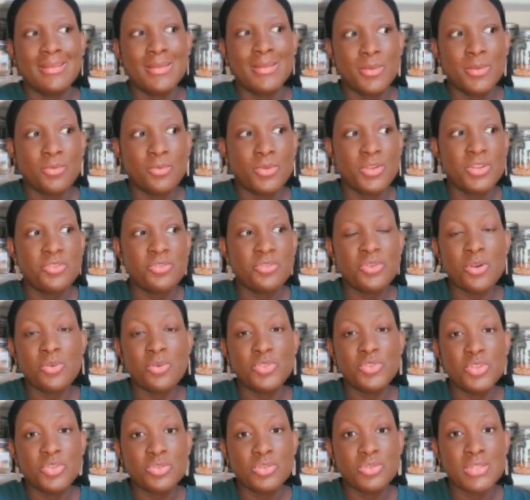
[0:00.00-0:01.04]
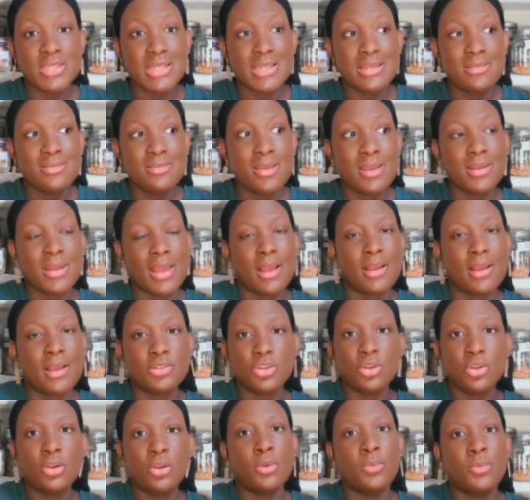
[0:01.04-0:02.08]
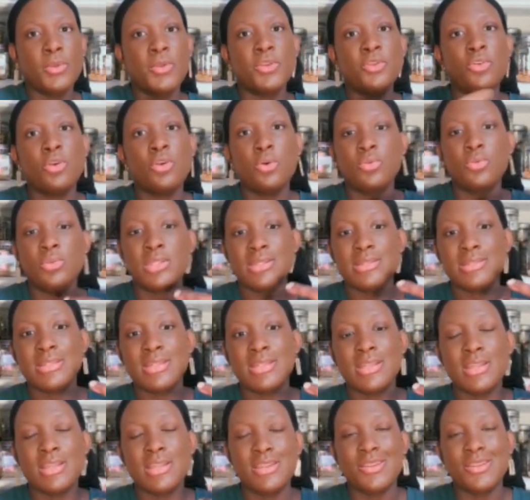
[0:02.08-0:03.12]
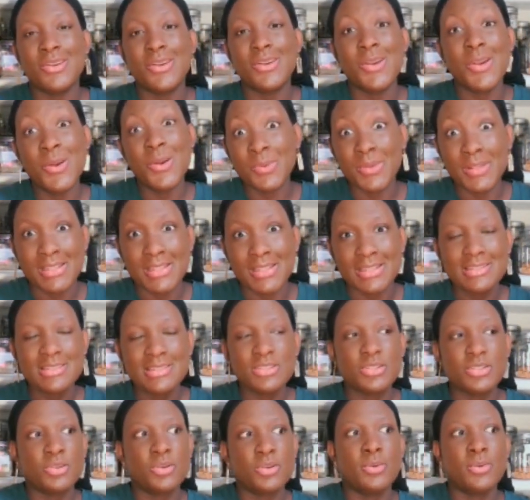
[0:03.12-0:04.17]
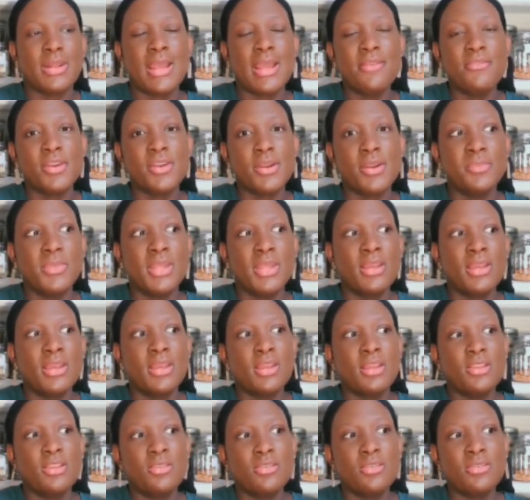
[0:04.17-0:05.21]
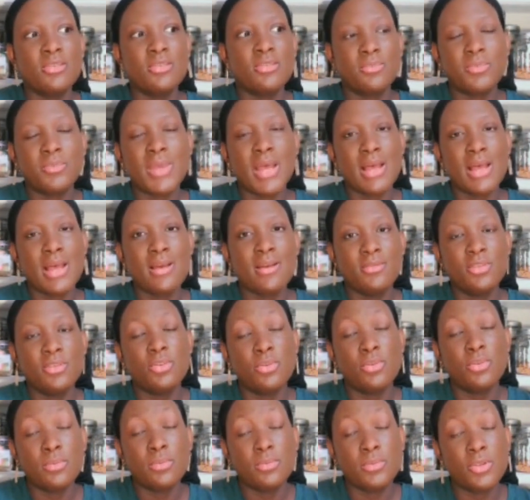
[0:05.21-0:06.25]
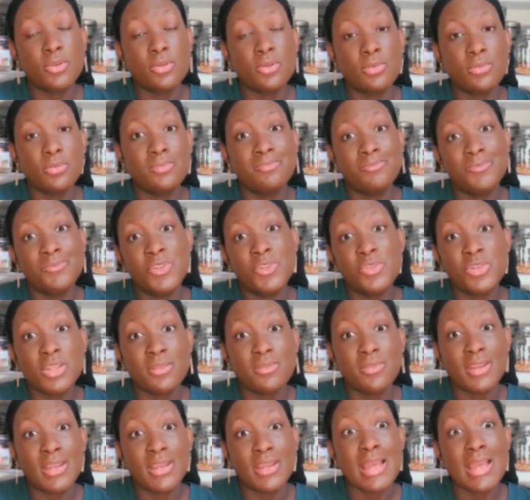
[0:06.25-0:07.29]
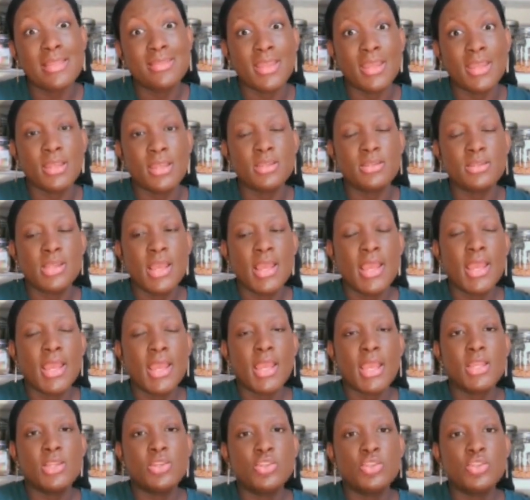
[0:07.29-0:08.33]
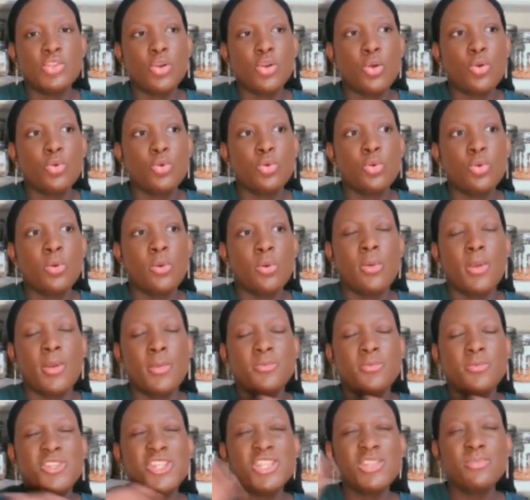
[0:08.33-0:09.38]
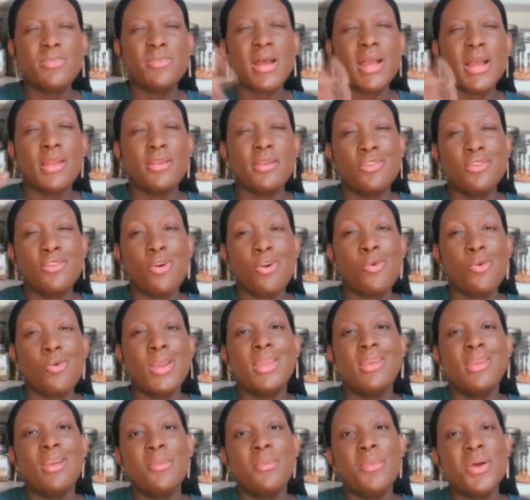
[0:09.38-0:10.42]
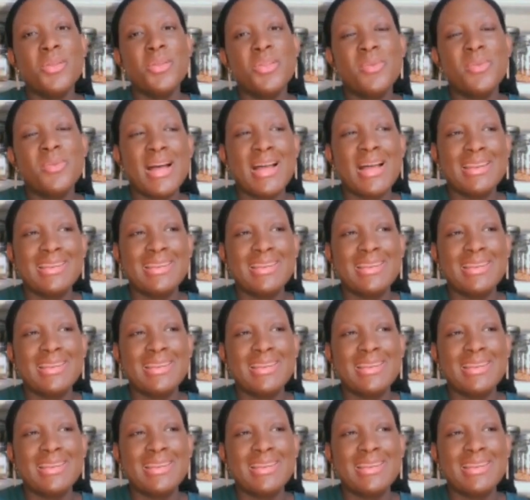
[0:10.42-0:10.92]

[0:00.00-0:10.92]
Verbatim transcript: when you go to see a doctor or when you go to see your herbalist or whatever, you'll, you'll, you'll usually forget things. And so just by knowing about the body,